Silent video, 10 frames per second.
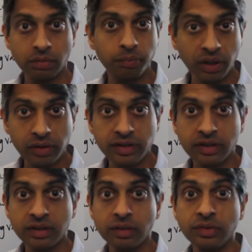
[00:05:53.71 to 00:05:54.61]
built
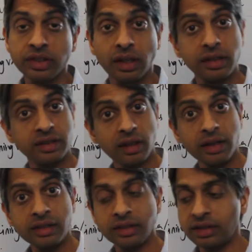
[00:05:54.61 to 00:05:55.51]
systems and I
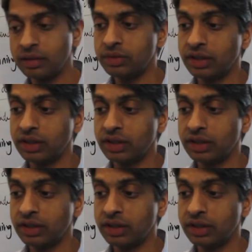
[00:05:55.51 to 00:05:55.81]
designed systems,